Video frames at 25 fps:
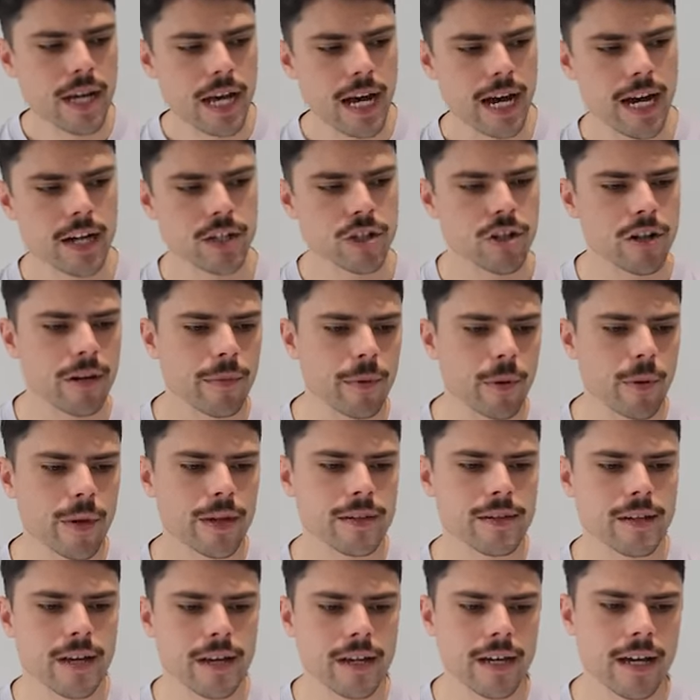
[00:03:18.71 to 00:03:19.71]
Uh, G W
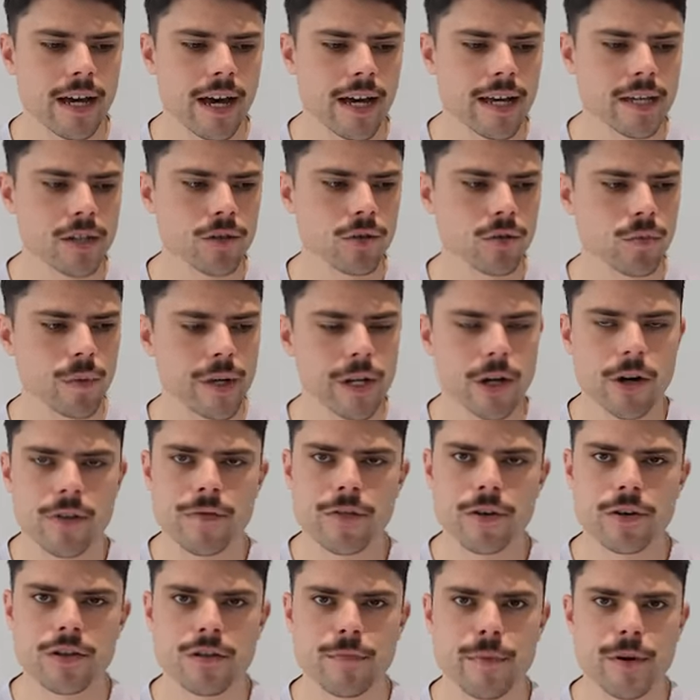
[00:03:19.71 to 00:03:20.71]
S getting a good win
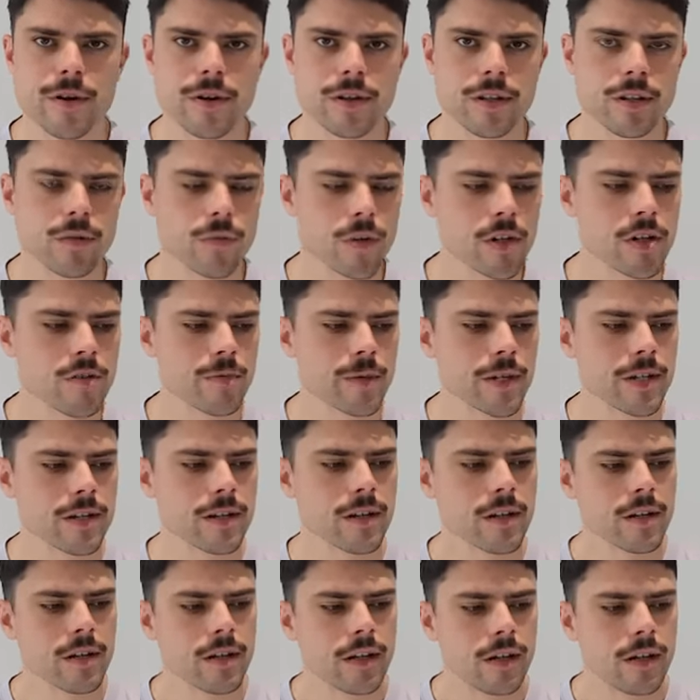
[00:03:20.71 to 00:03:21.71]
over a spirited
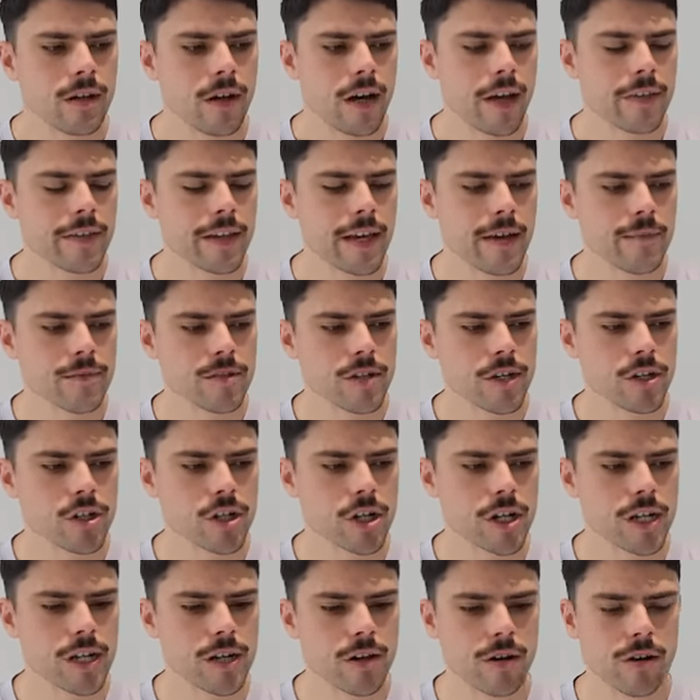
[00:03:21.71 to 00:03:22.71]
Richmond at the M C
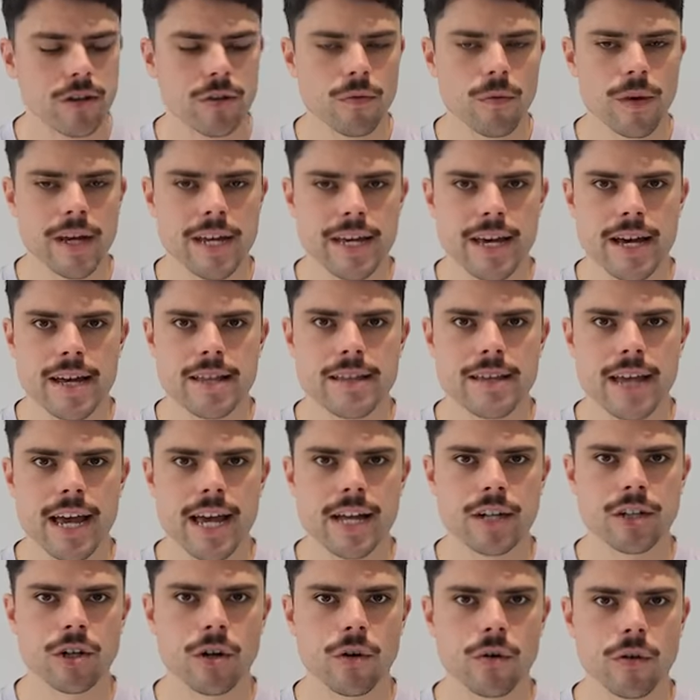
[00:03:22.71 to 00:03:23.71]
G on the weekend,
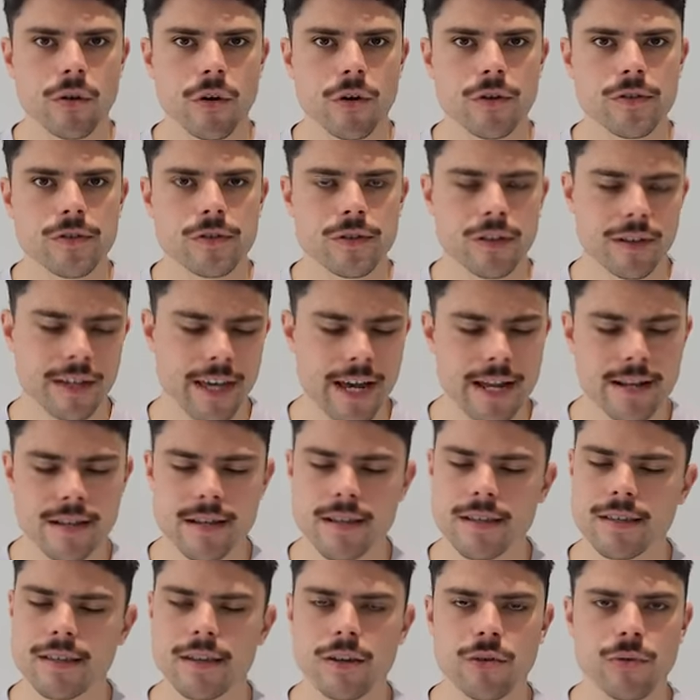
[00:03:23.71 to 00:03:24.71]
and Gold Coast again
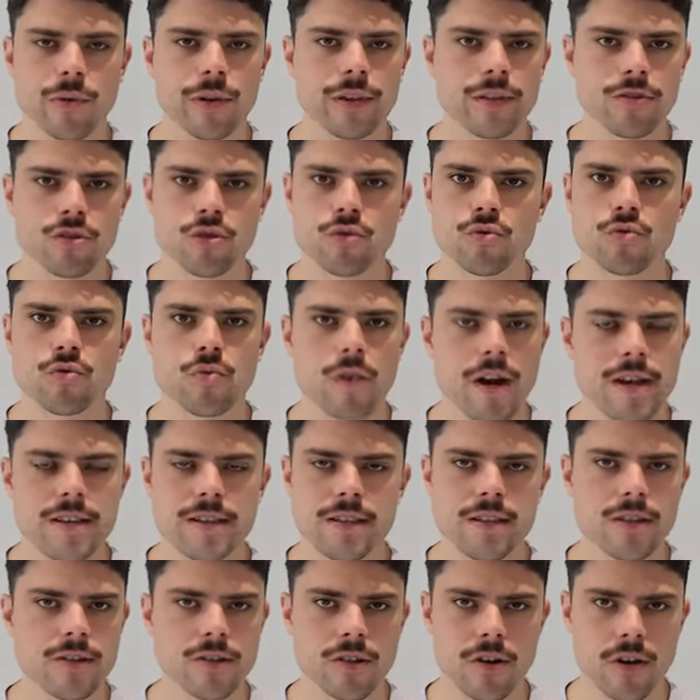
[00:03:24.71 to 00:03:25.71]
continuing this
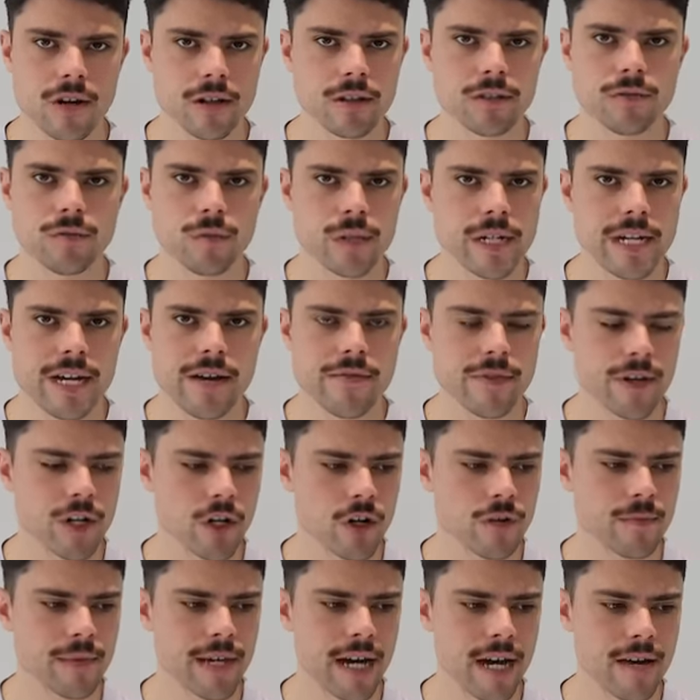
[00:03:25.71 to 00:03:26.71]
crazy cycle of winning every
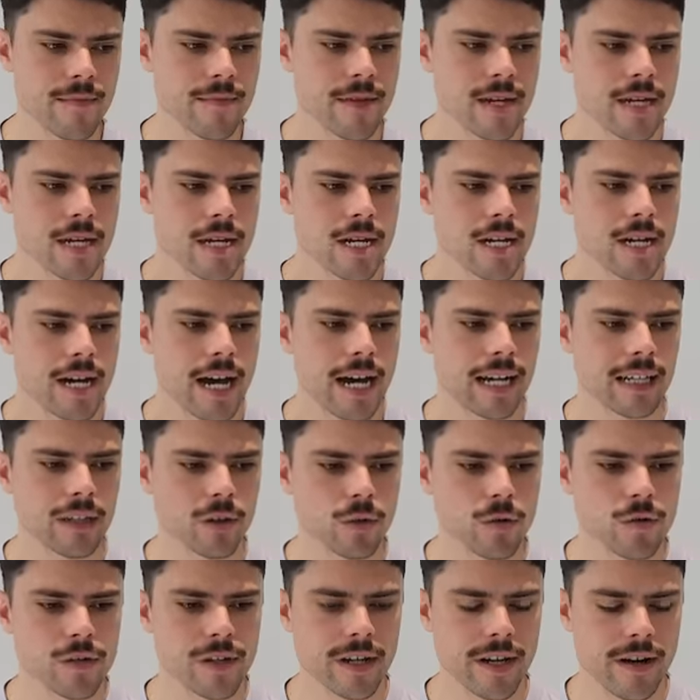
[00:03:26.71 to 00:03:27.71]
home game
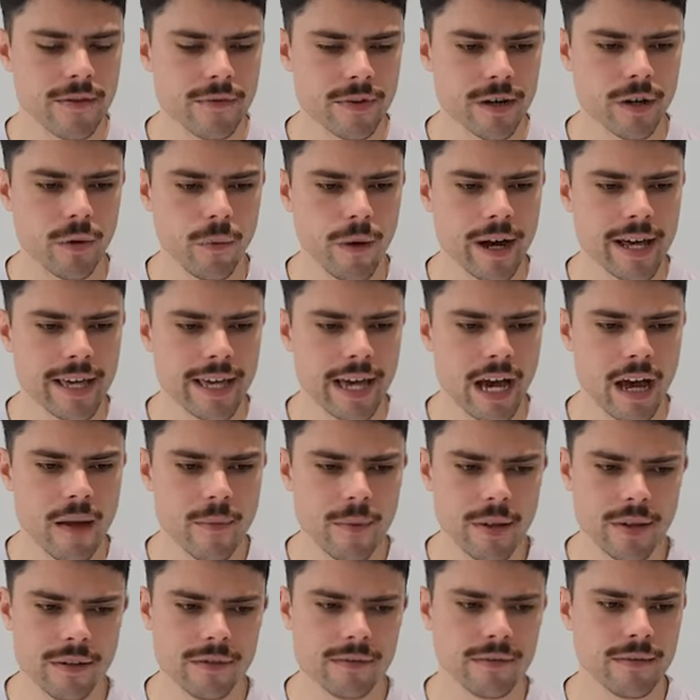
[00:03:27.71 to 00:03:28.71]
and losing every away
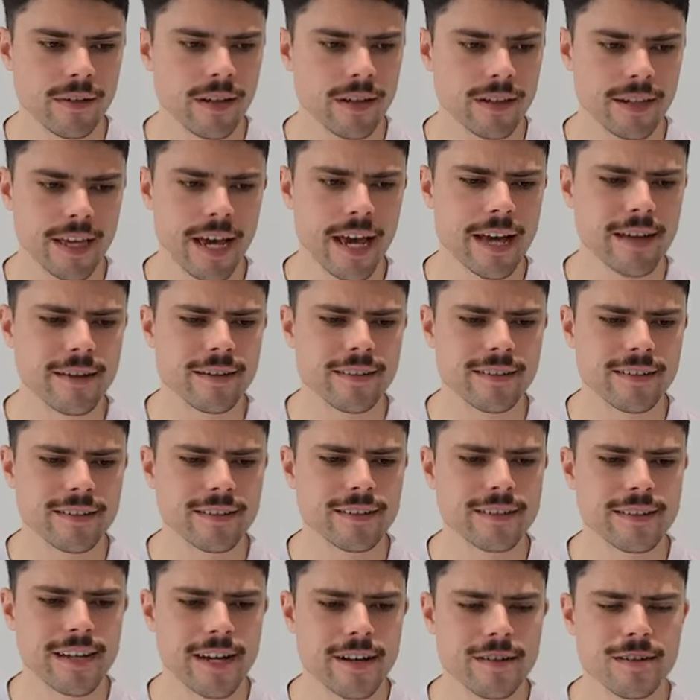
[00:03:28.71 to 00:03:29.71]
game. And yeah, it
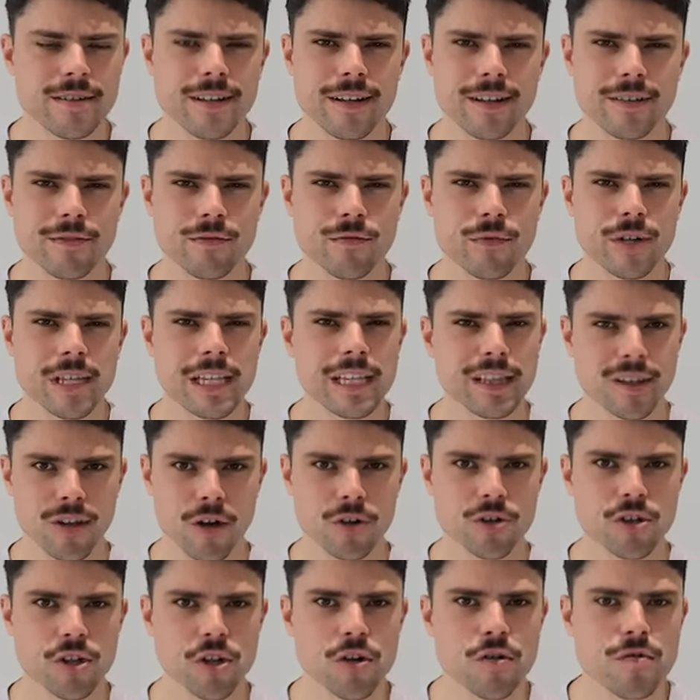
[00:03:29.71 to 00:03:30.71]
sounds like really
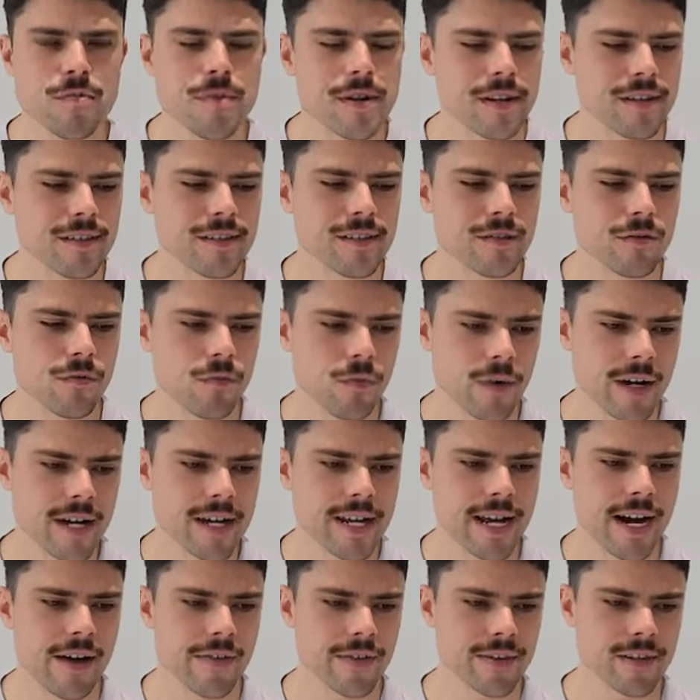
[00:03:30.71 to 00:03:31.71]
logical, but it's still
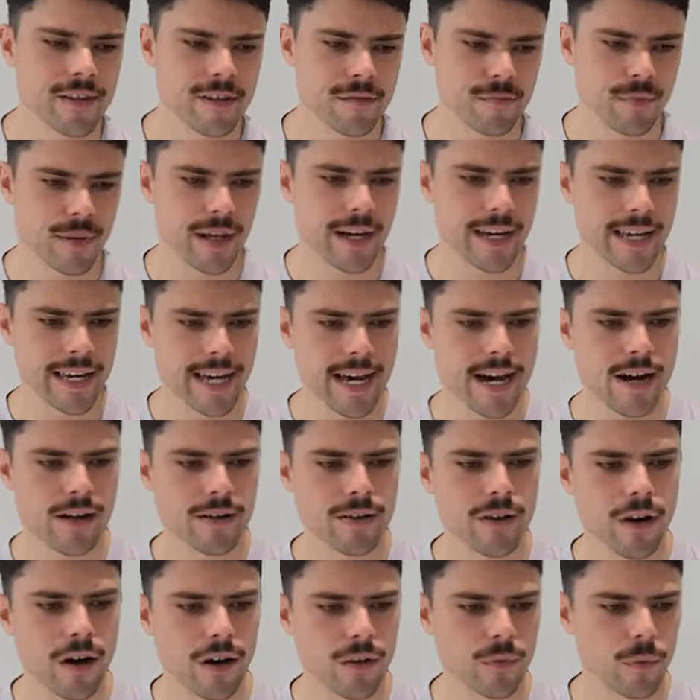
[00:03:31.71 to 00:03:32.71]
weird how this is playing
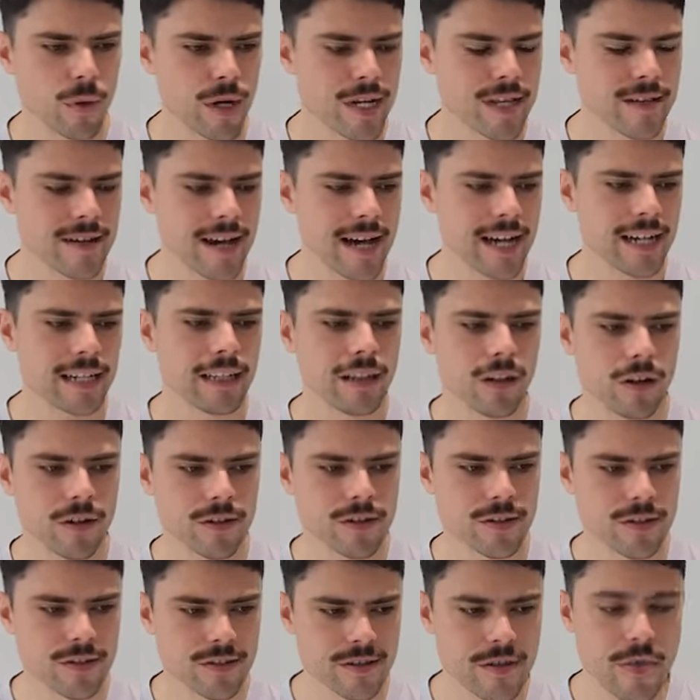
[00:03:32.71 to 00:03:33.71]
out. Nine wins, eight
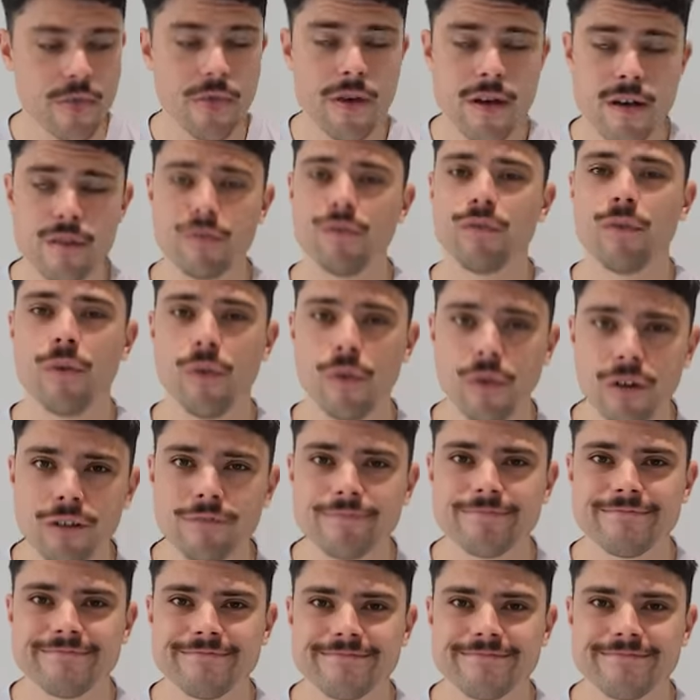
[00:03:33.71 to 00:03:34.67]
losses, and therefore,